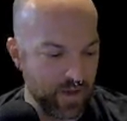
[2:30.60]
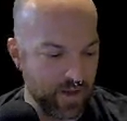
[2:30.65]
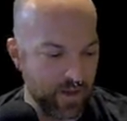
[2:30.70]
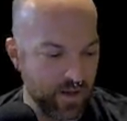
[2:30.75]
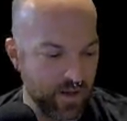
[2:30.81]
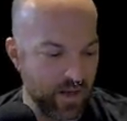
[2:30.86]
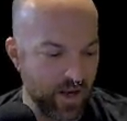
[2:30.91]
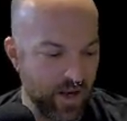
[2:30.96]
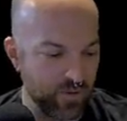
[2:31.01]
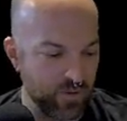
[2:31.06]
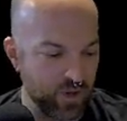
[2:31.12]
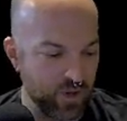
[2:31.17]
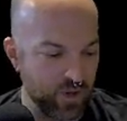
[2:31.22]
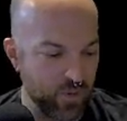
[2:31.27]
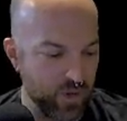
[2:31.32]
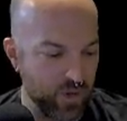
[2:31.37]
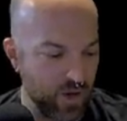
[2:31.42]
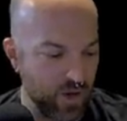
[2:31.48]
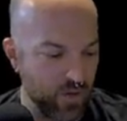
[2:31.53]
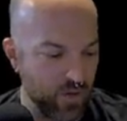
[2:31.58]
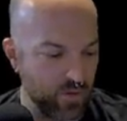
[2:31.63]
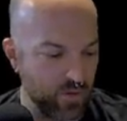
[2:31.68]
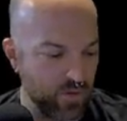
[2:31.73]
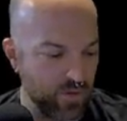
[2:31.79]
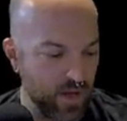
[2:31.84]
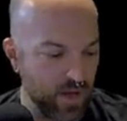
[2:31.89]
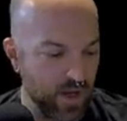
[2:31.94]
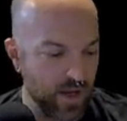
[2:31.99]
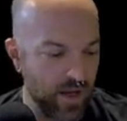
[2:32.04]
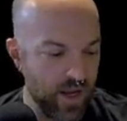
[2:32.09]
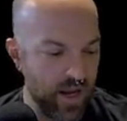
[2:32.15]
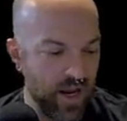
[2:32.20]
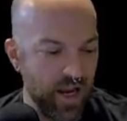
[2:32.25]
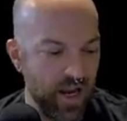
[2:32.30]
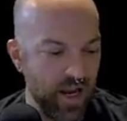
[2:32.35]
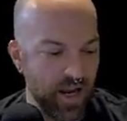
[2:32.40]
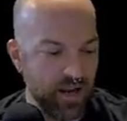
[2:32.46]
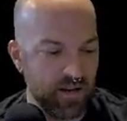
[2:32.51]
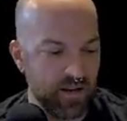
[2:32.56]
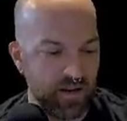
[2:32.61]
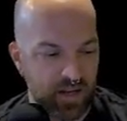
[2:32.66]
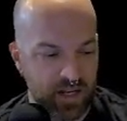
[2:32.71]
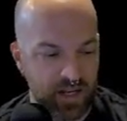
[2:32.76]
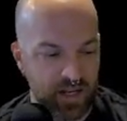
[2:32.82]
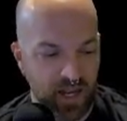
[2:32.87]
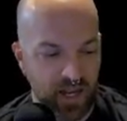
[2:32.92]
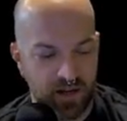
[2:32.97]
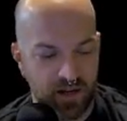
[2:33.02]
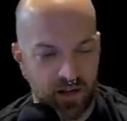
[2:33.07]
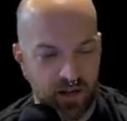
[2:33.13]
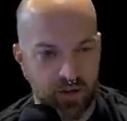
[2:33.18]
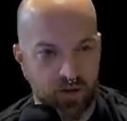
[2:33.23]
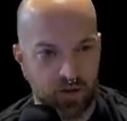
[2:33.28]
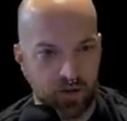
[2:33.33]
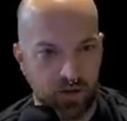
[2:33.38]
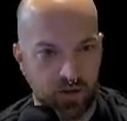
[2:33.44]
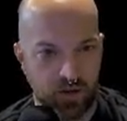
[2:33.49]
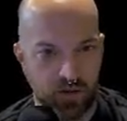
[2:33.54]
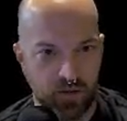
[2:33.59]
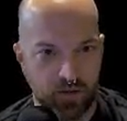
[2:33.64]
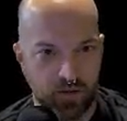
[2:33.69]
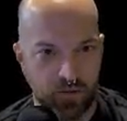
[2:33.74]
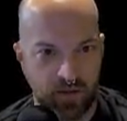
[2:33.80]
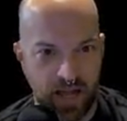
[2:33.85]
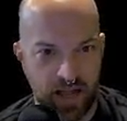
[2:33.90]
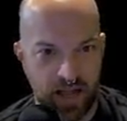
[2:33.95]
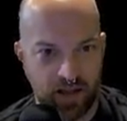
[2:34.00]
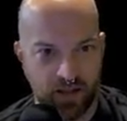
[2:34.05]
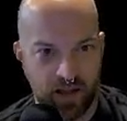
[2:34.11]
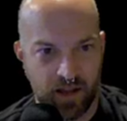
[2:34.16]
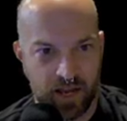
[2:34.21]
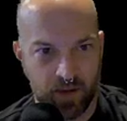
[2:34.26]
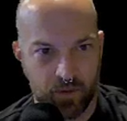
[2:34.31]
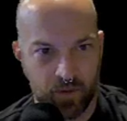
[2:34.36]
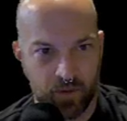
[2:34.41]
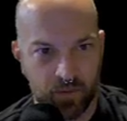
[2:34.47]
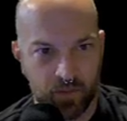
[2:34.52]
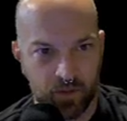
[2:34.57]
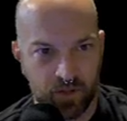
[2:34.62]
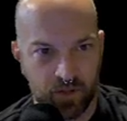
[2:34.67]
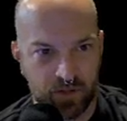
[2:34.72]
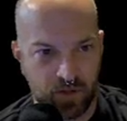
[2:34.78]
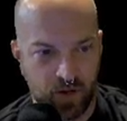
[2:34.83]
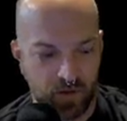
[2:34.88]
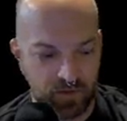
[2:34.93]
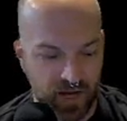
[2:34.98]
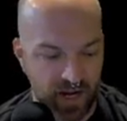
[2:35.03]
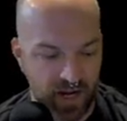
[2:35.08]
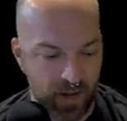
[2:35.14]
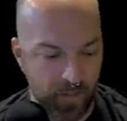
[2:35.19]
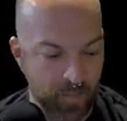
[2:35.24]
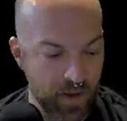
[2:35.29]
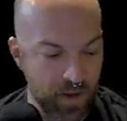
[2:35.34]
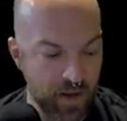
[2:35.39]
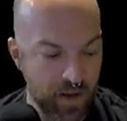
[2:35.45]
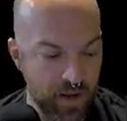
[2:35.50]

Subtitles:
You have two of those. And again, another flat lying one with the scarf side up.